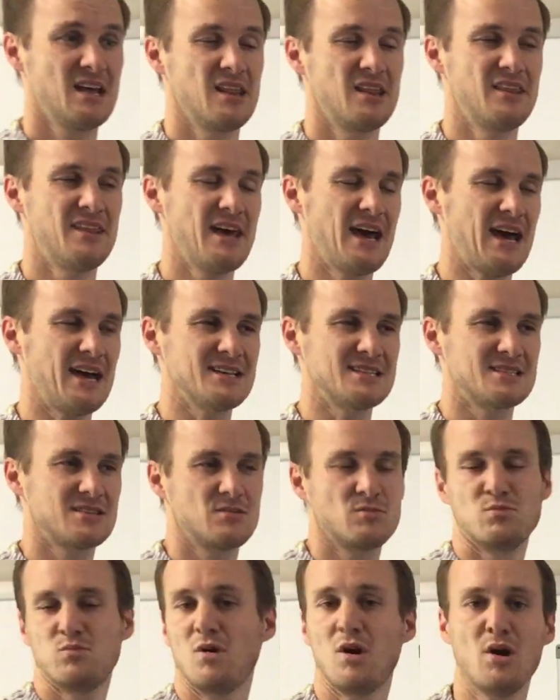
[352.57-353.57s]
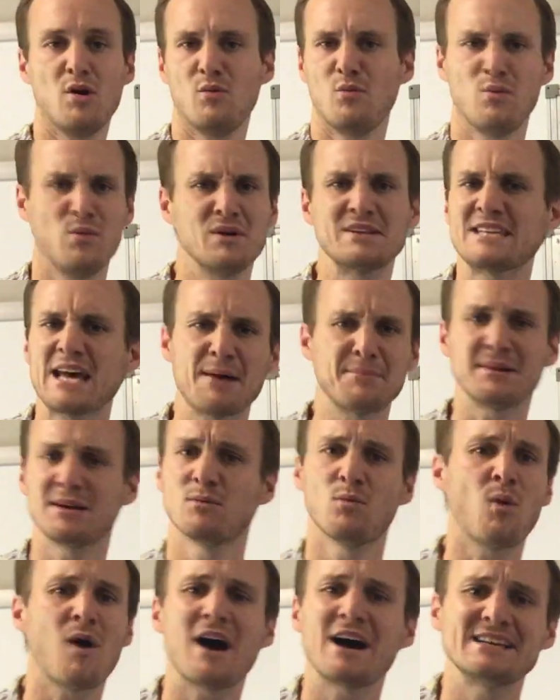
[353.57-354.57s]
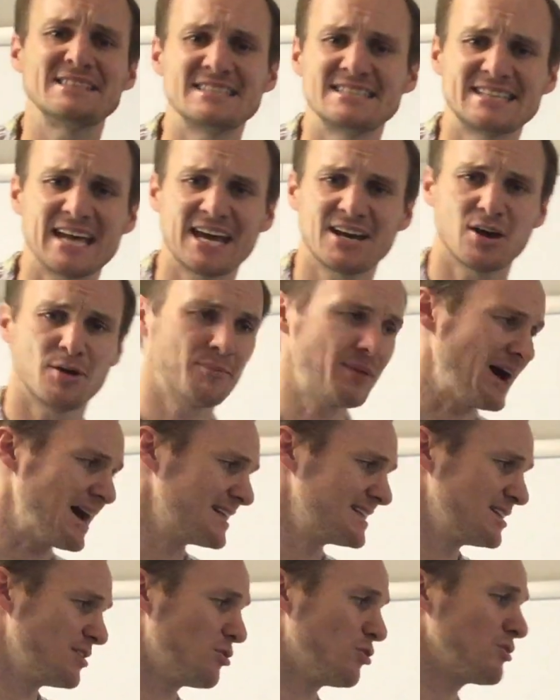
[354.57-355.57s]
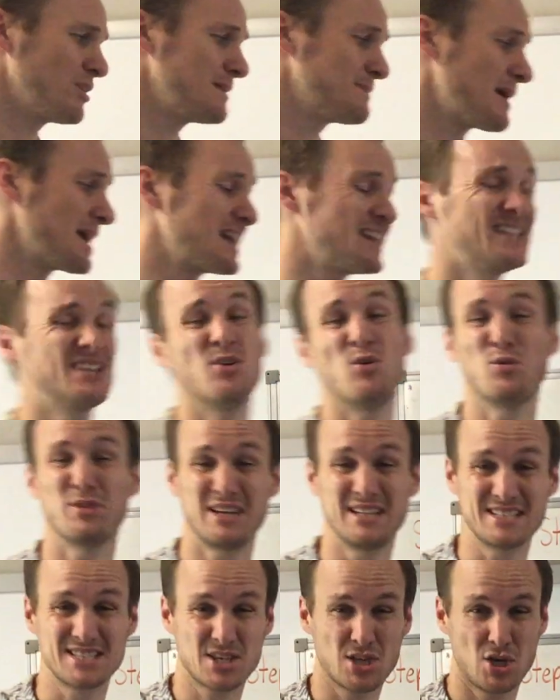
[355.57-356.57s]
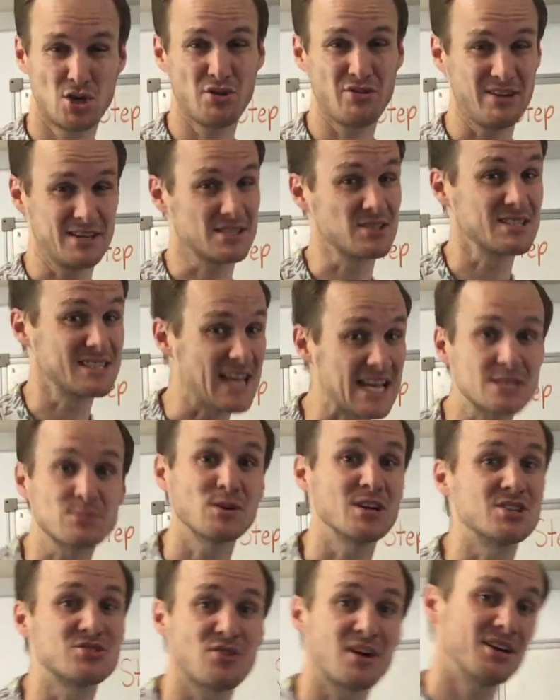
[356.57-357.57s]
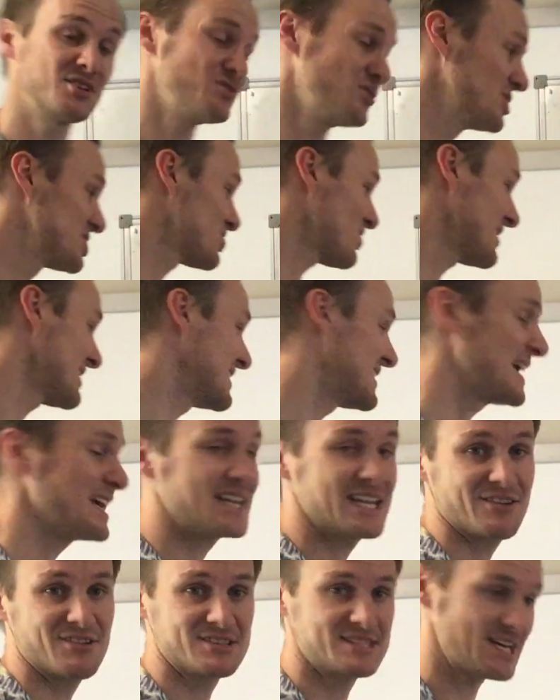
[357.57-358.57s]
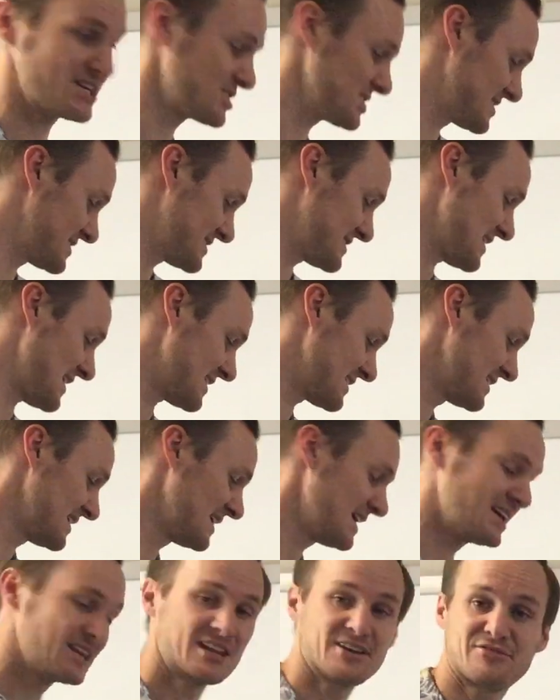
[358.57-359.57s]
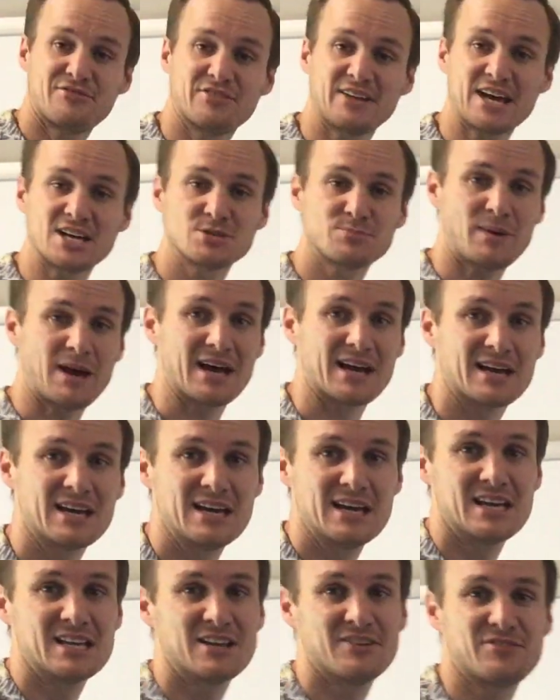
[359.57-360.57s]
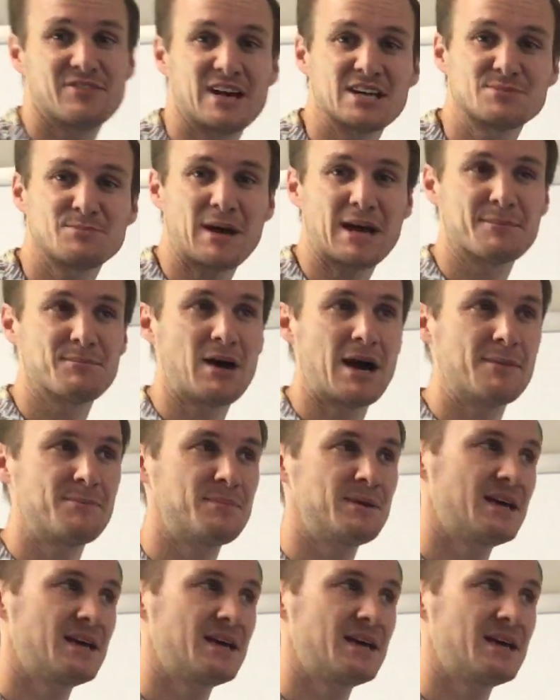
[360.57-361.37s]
that, whoa, what's happening? Why has his day got bad? You're already making the audience curious because that's what you're trying to do. You're trying to get their attention at the start. The flashback might